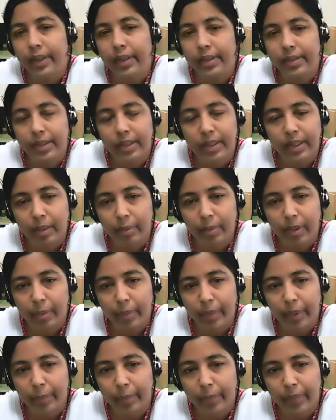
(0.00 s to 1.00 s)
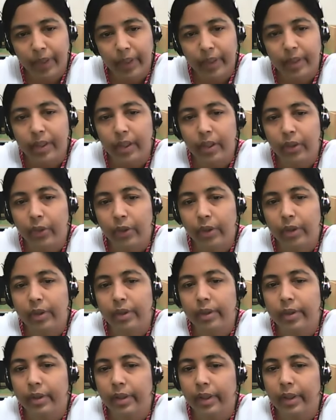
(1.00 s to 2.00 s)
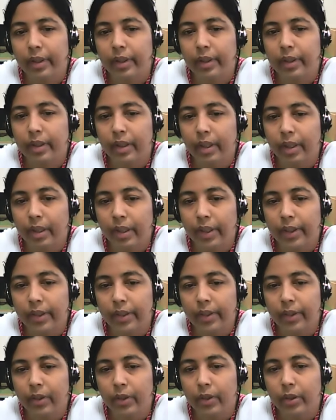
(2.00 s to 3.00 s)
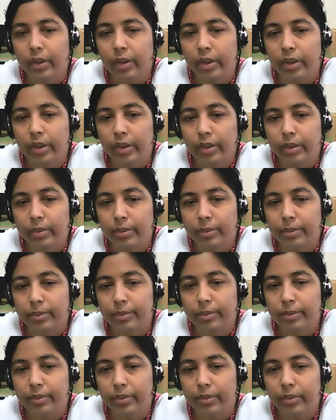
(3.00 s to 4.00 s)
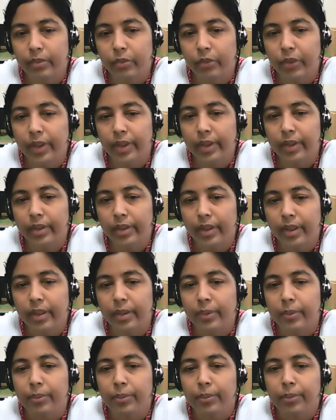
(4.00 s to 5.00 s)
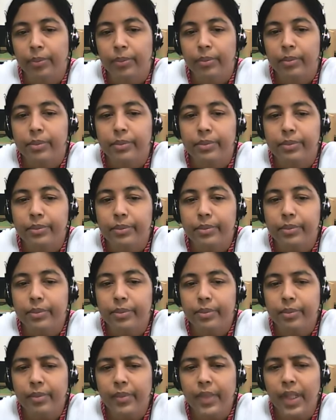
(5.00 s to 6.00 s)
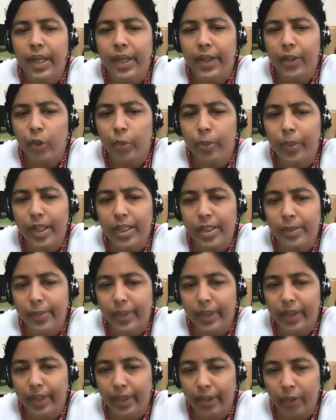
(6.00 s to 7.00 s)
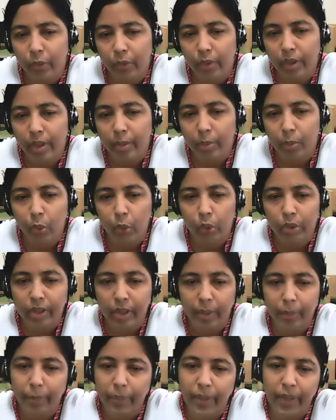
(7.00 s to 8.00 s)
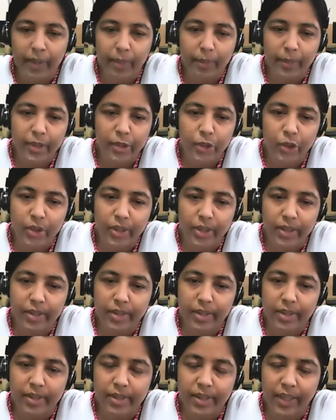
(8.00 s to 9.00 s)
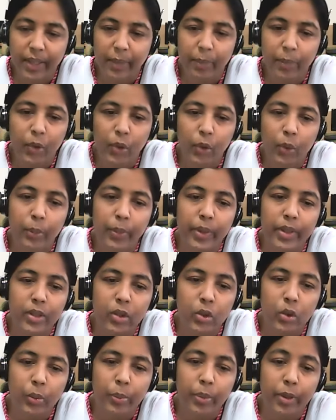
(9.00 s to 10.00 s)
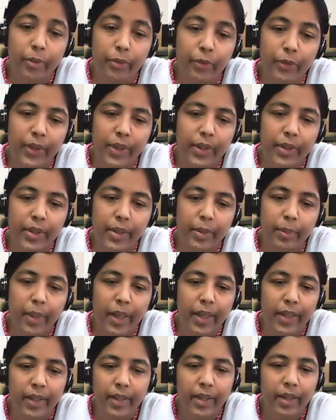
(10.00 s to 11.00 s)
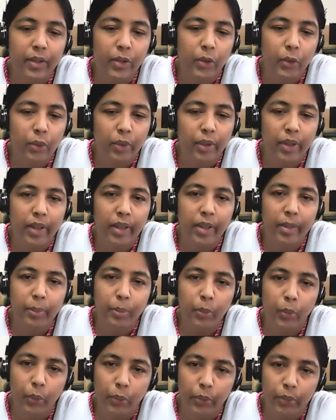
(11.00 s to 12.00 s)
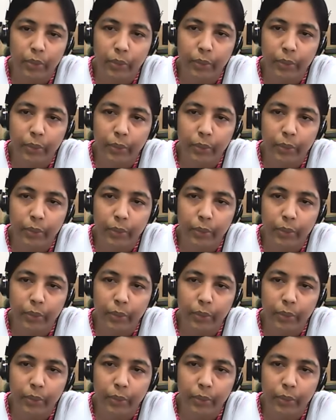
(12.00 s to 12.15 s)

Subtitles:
is a double membrane or a continuous where the endoplasmic reticulum, both compartments share the same lumen, so perforated by a nuclear pore.